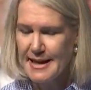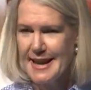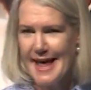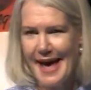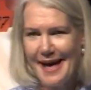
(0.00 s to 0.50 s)

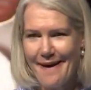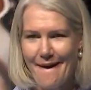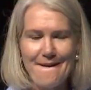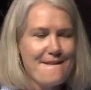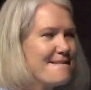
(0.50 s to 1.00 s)

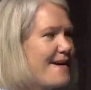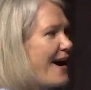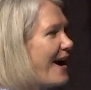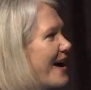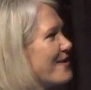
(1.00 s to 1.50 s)
Now,
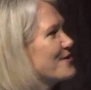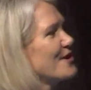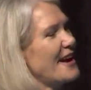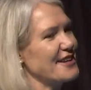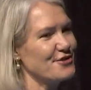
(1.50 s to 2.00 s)
I would
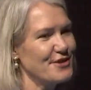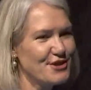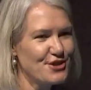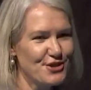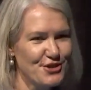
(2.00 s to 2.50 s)
like to
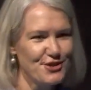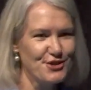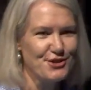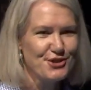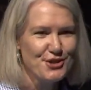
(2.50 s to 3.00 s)

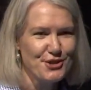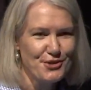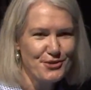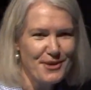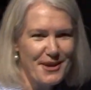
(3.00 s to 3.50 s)
introduce you
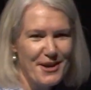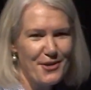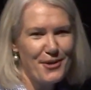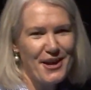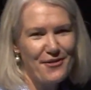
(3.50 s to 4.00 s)
to
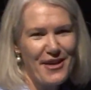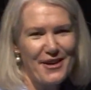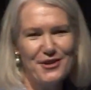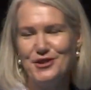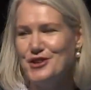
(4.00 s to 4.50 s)
one of
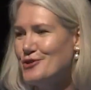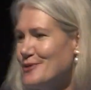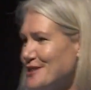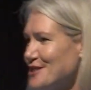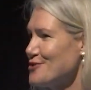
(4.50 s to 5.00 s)
our
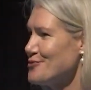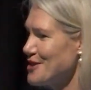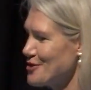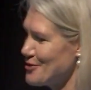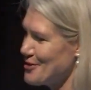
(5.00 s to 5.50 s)
newest
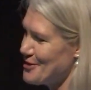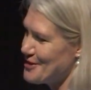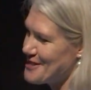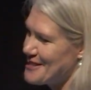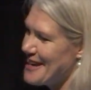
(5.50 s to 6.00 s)

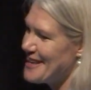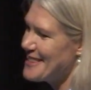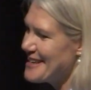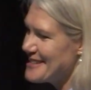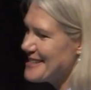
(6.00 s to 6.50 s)
recruits. Now,
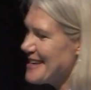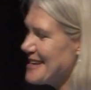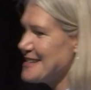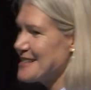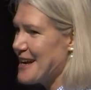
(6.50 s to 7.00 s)
this
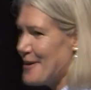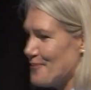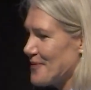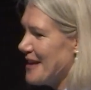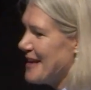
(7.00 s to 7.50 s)
is
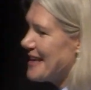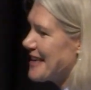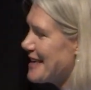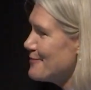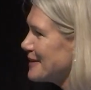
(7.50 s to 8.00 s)

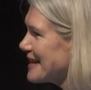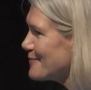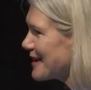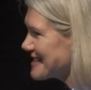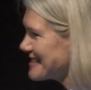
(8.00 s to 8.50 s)
Kimberly
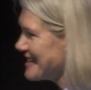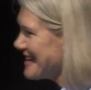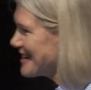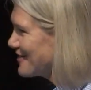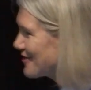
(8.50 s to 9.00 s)

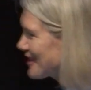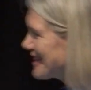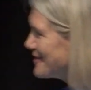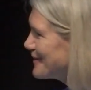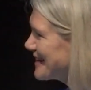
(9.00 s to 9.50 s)
Bastide. I've got
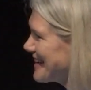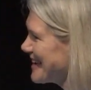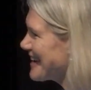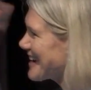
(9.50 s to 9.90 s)
Kimberly here.